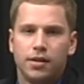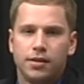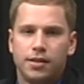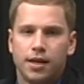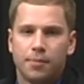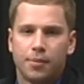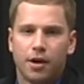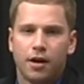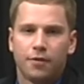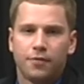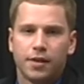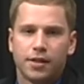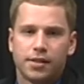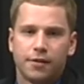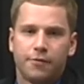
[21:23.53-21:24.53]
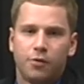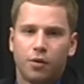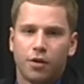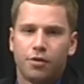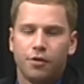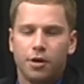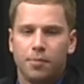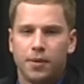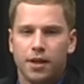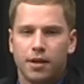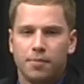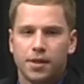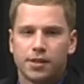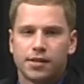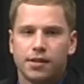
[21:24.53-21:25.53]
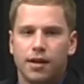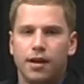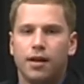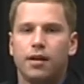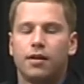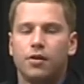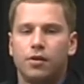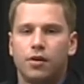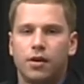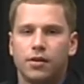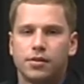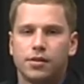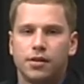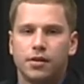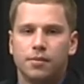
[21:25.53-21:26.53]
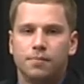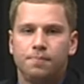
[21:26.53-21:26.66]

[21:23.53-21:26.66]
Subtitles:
Tip-off is at 4:30 p.m. this Sunday at Go Coliseum.